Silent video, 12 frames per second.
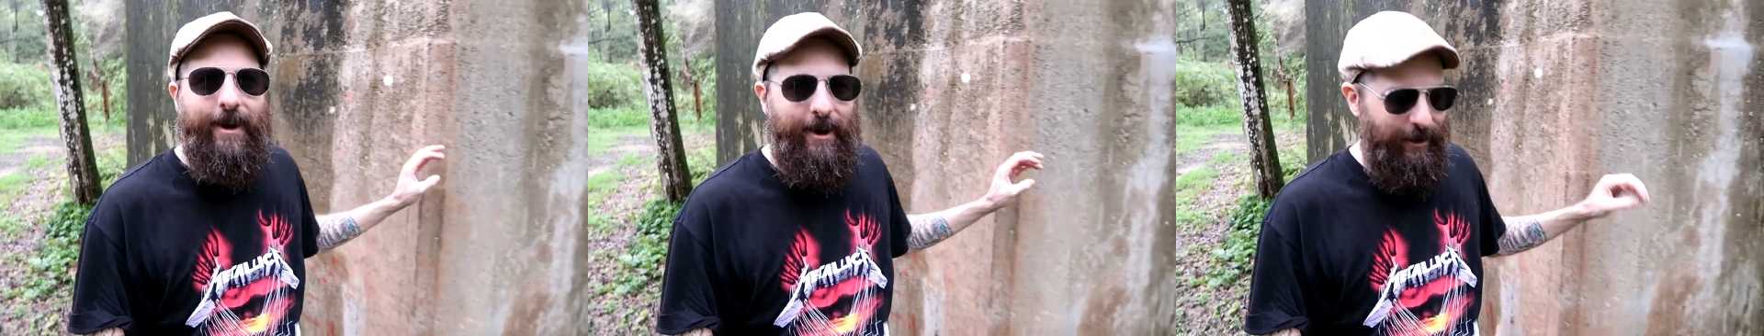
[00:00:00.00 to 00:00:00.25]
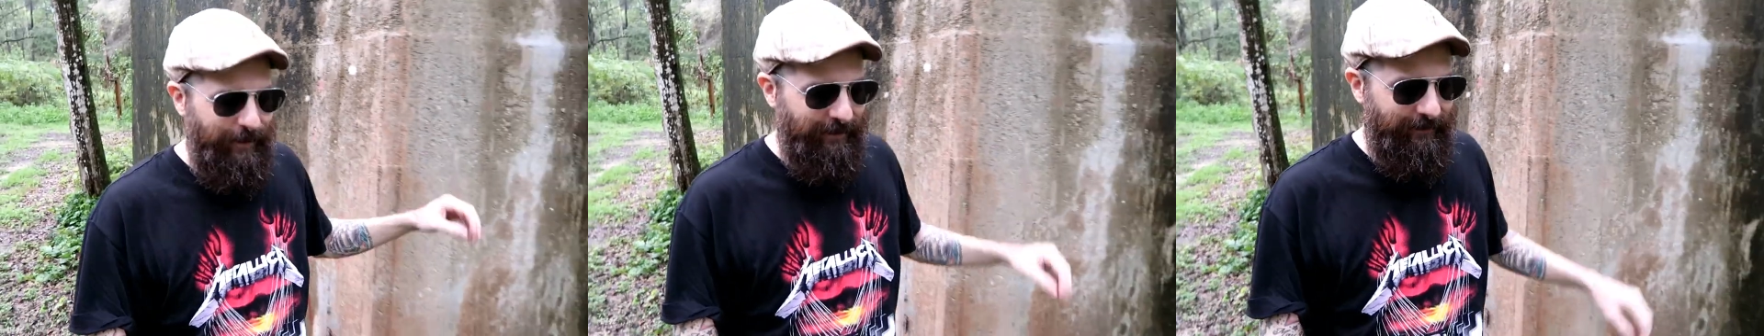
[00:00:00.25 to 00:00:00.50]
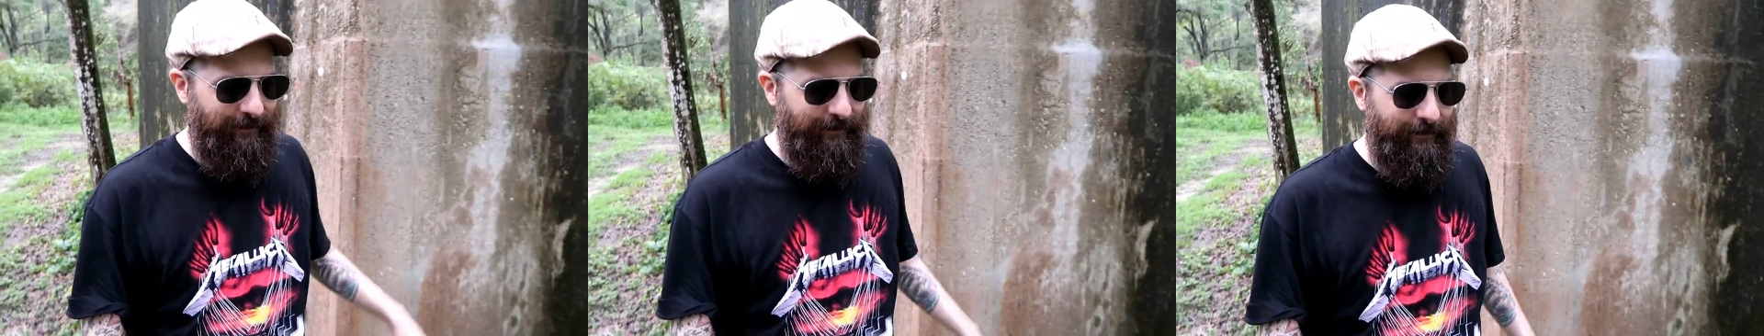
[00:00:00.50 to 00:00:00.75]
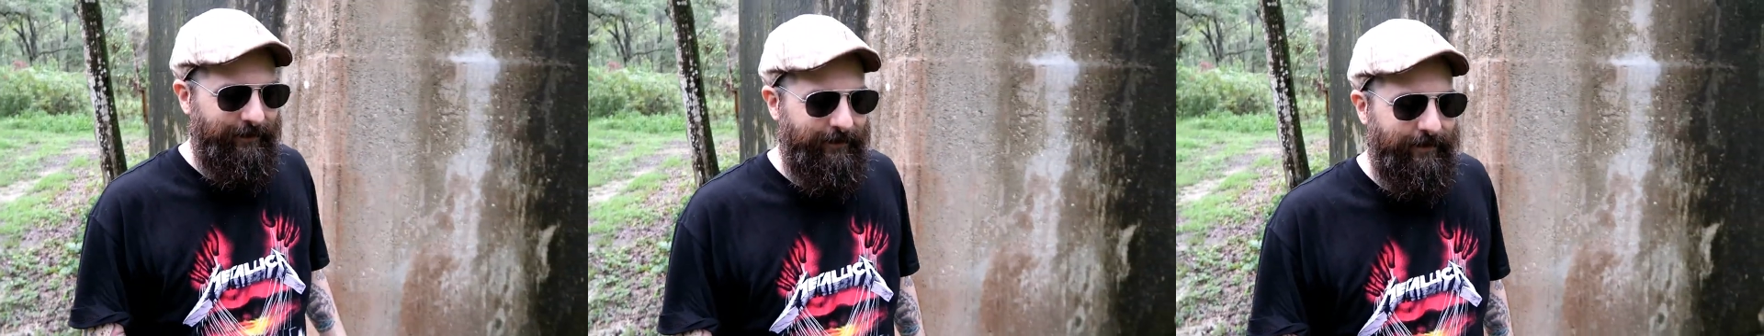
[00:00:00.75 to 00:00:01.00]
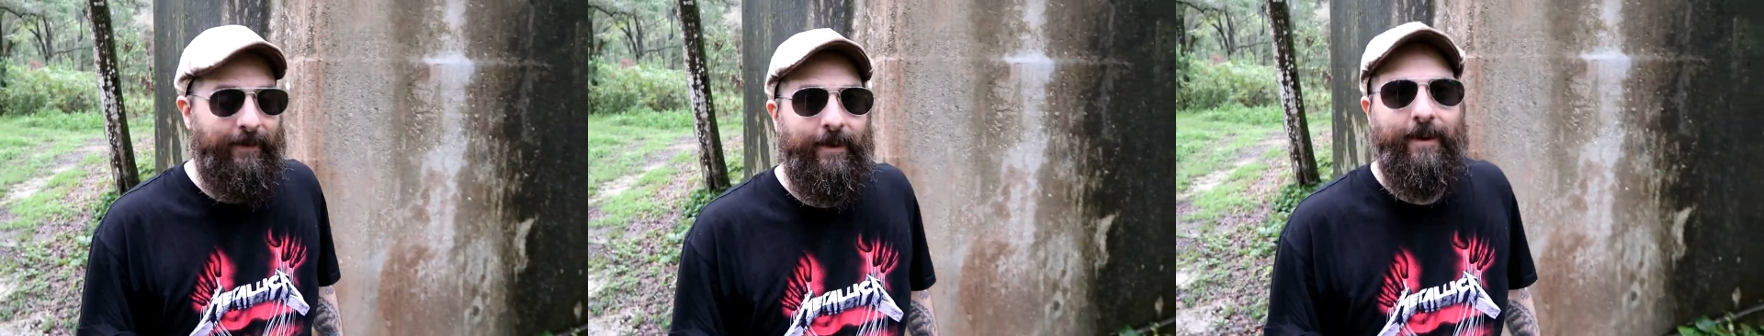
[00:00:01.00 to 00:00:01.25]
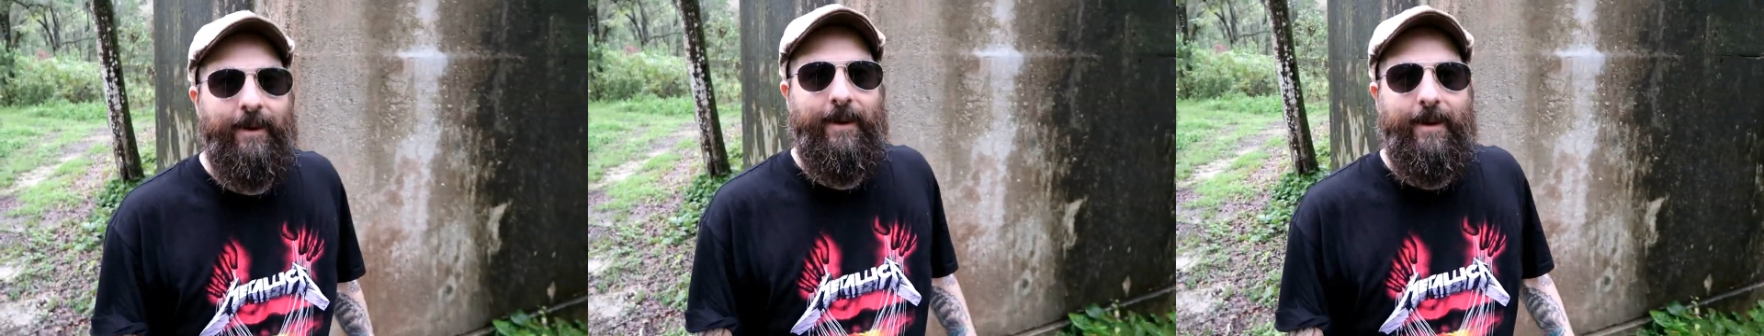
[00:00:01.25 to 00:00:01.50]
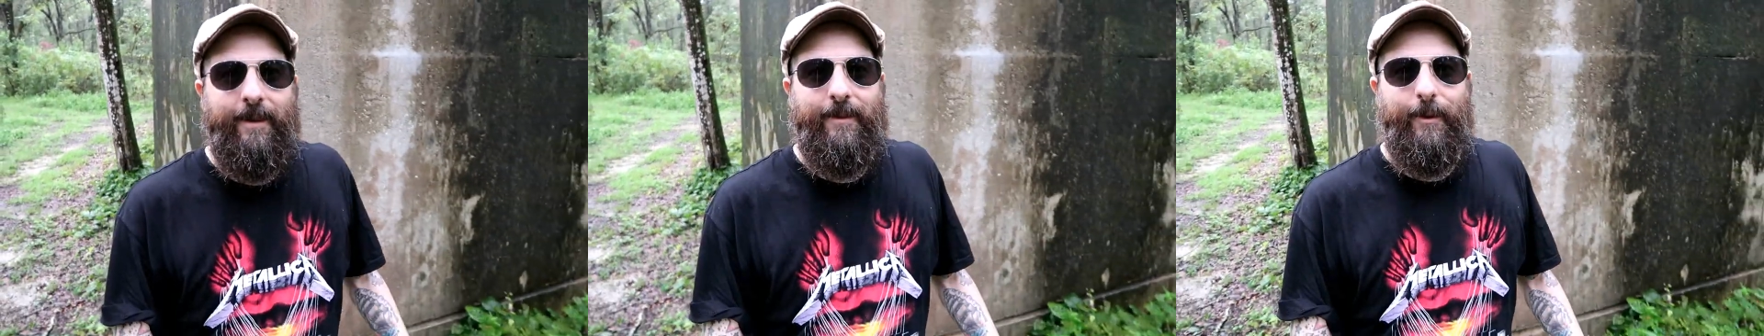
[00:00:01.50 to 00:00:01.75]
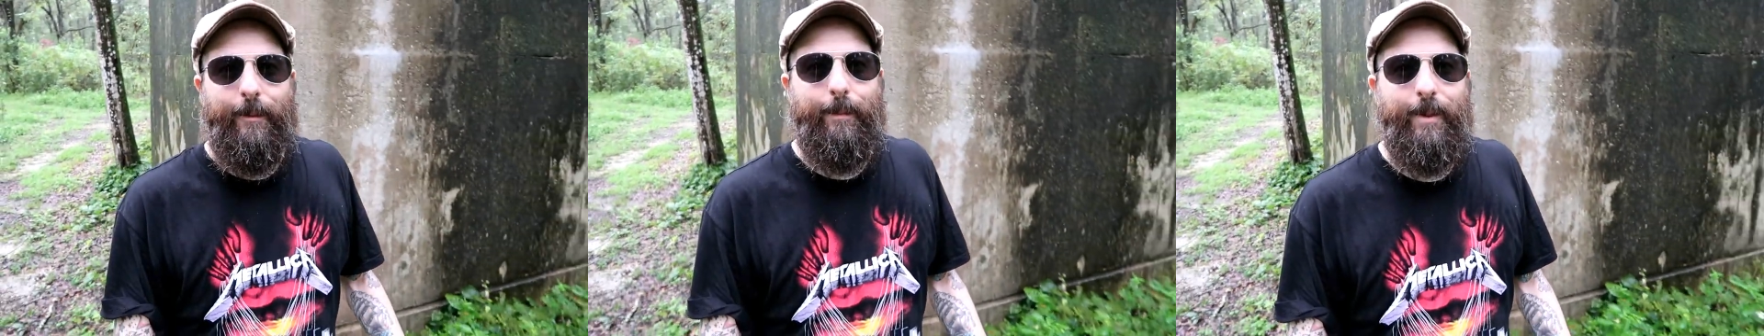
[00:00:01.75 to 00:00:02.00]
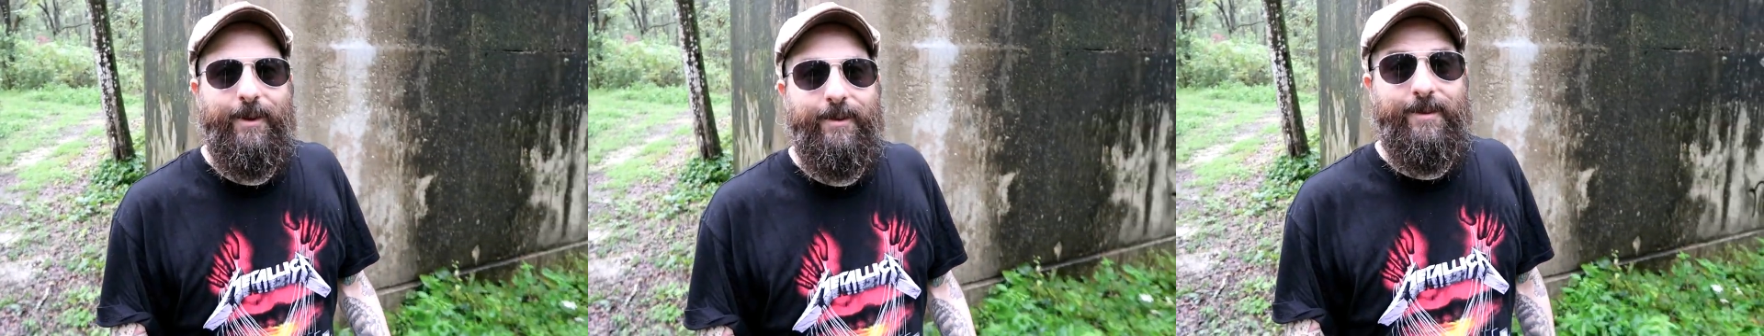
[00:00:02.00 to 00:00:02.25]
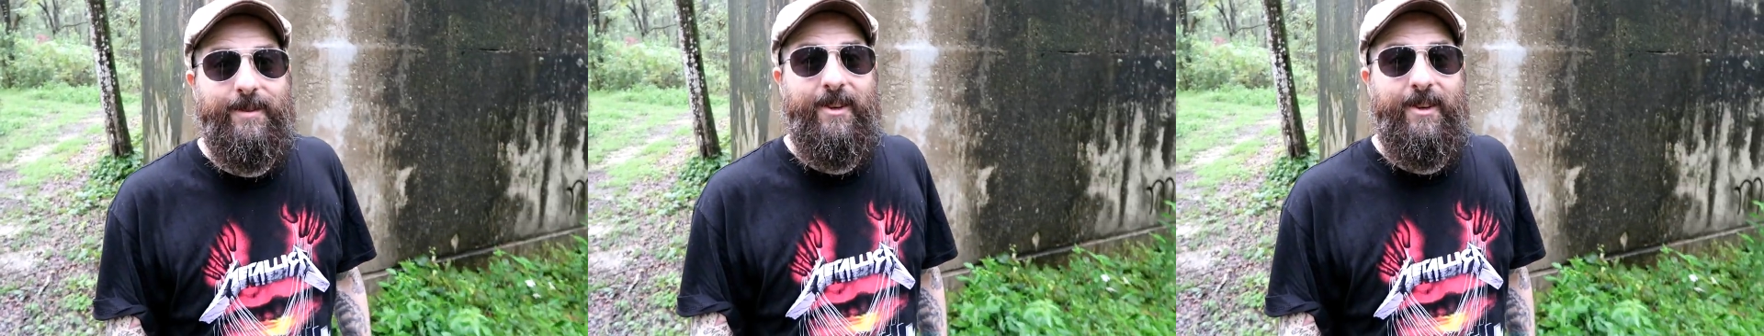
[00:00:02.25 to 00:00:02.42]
time and they're built